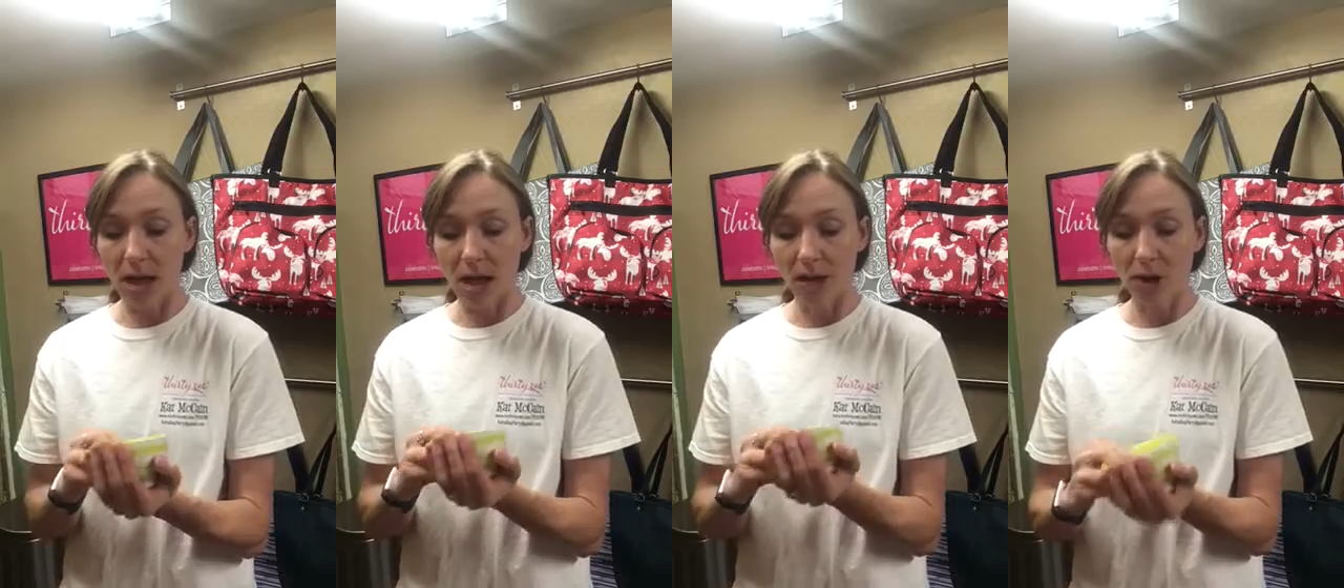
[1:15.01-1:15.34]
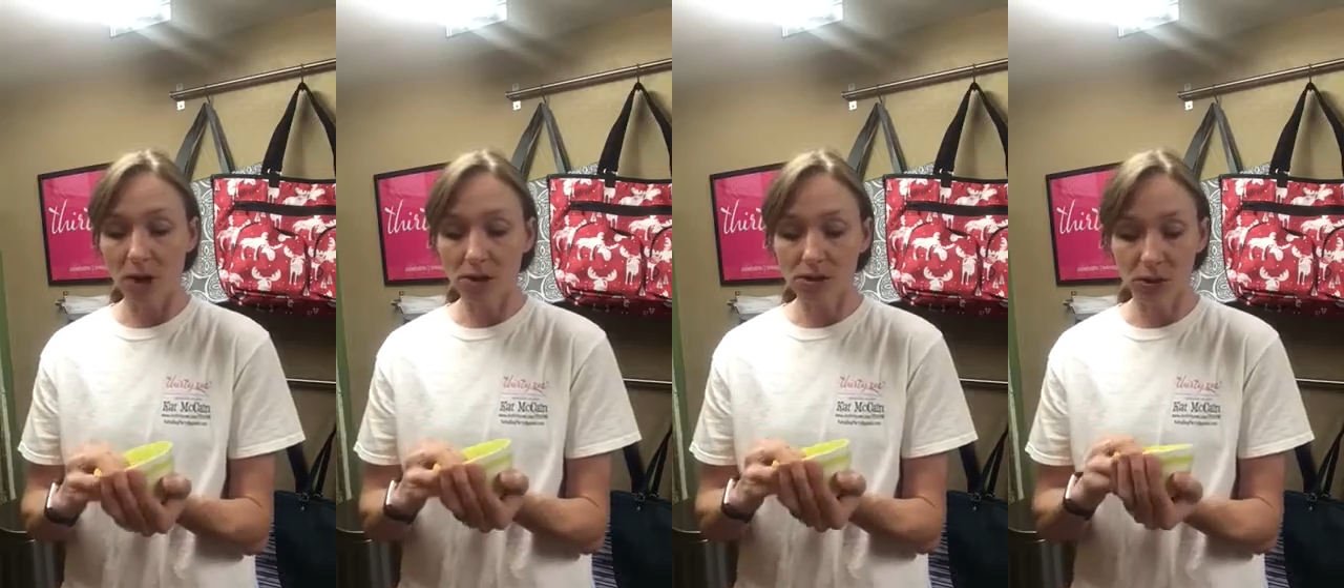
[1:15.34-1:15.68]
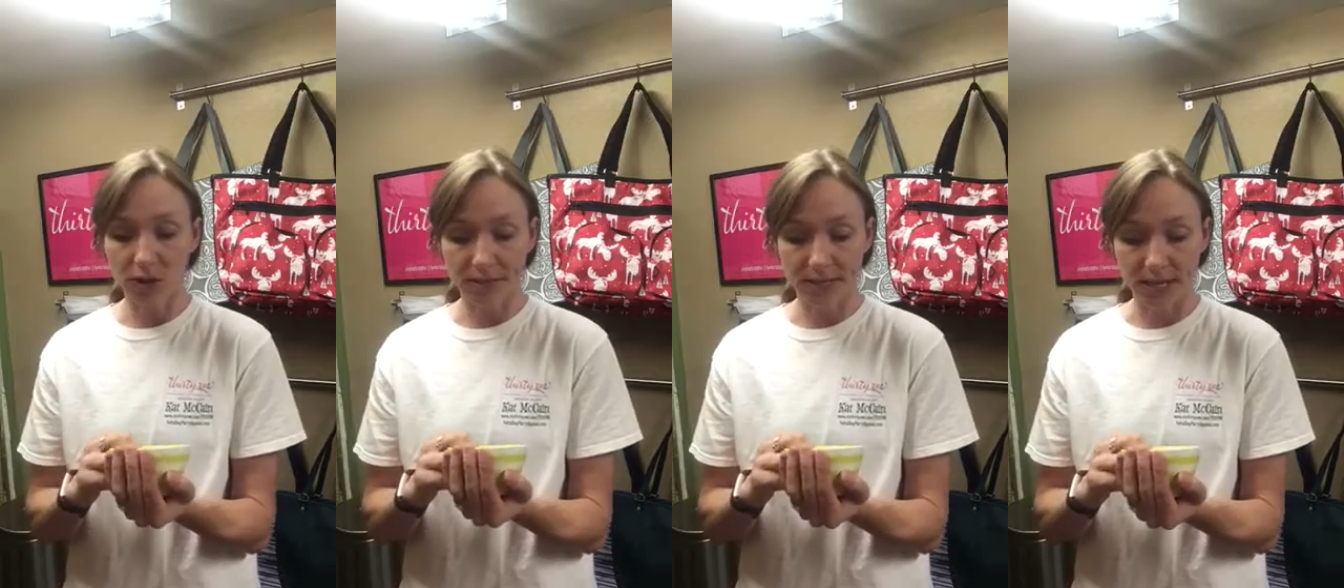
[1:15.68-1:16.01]
And also
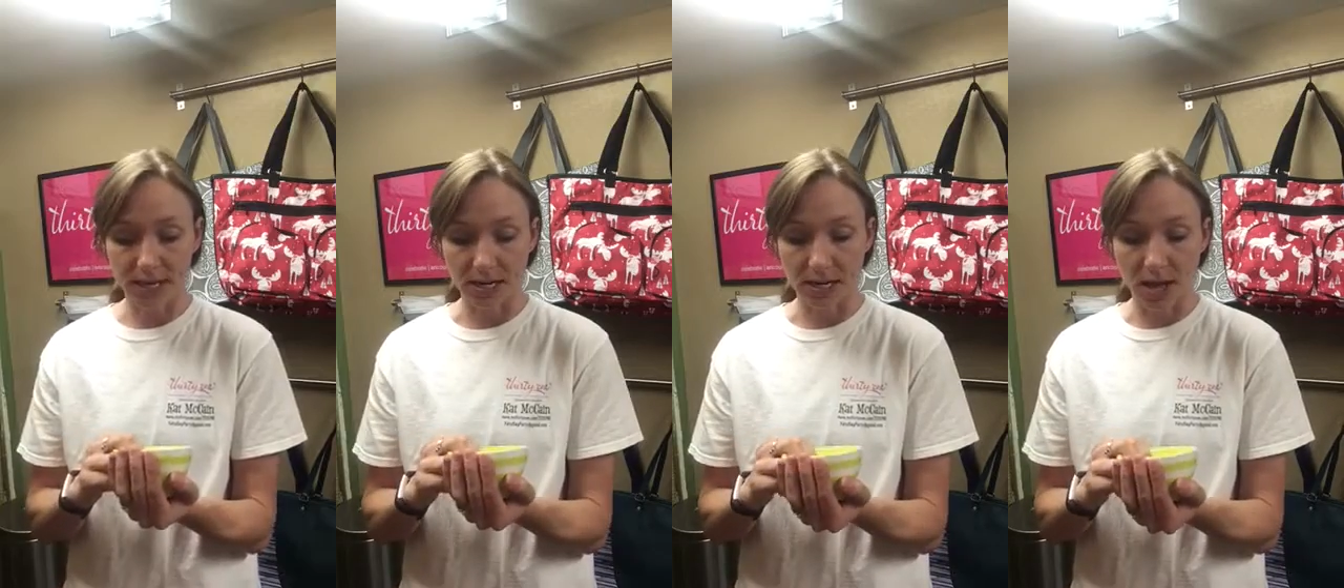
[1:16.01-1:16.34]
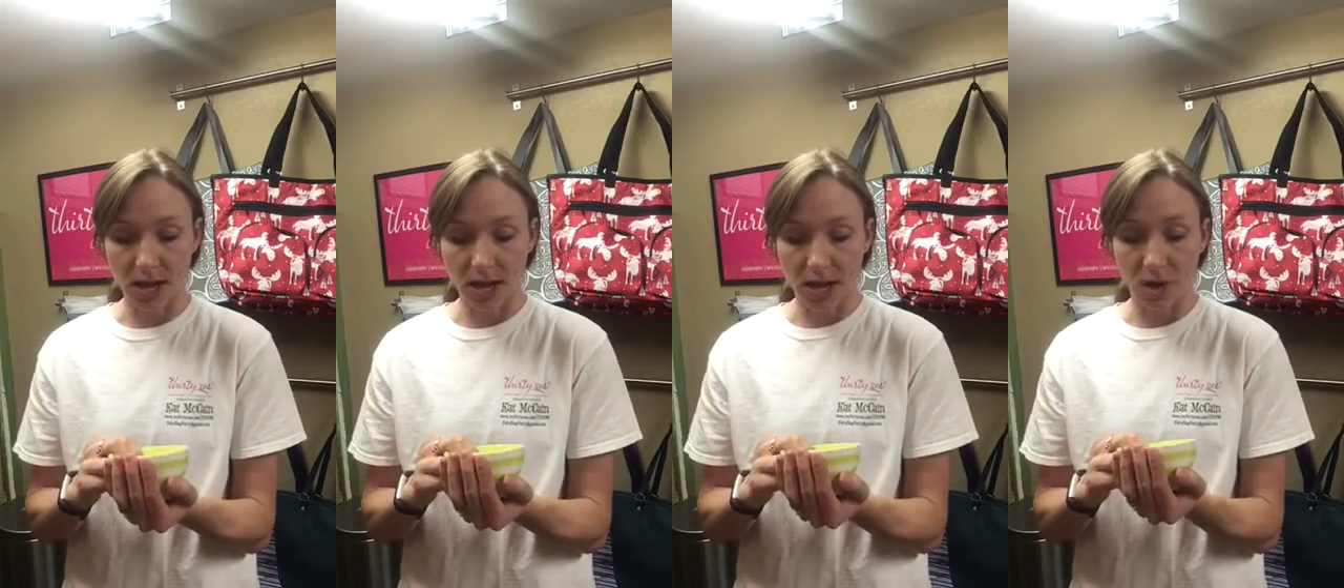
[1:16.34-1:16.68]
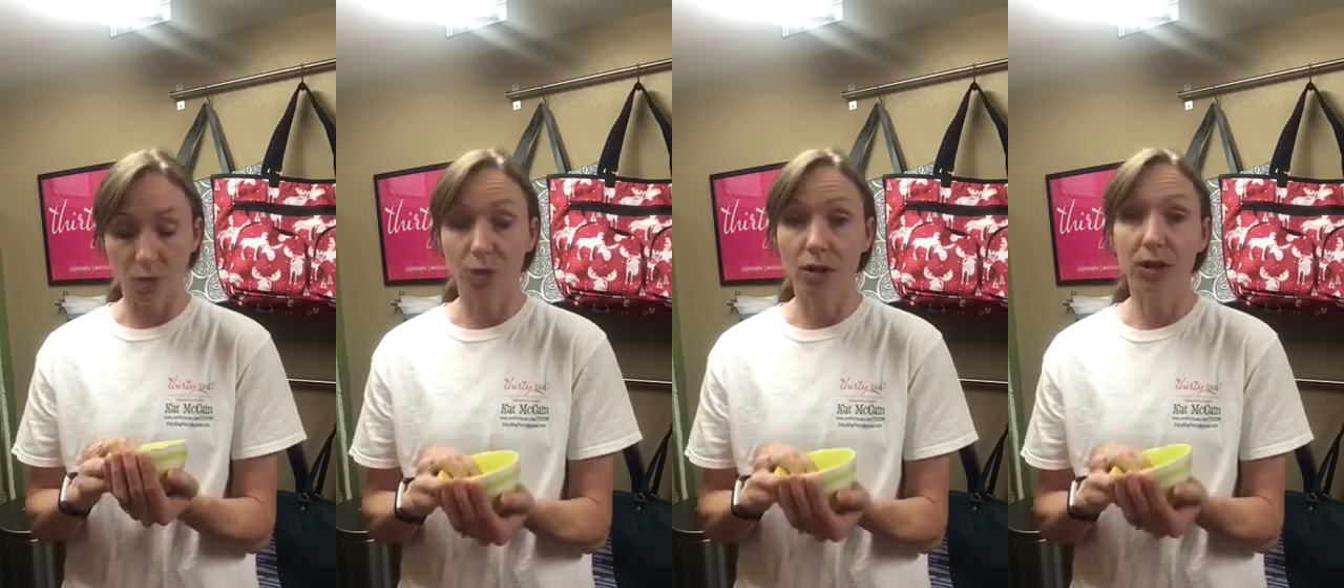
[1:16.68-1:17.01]
I've seen
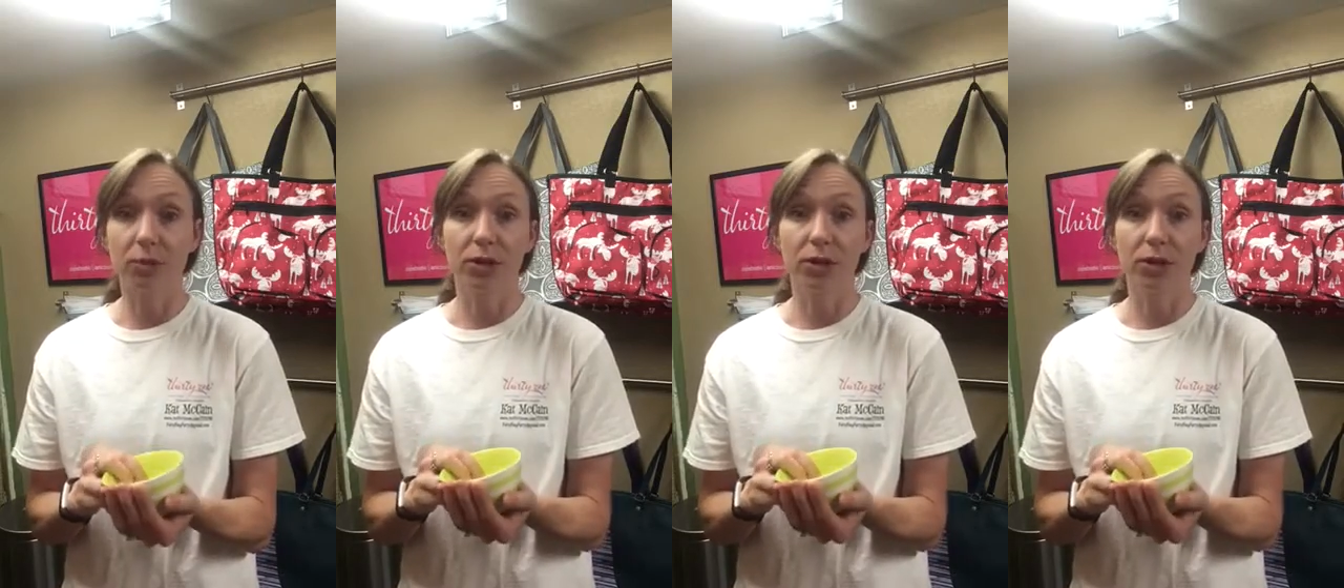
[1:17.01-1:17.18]
a really,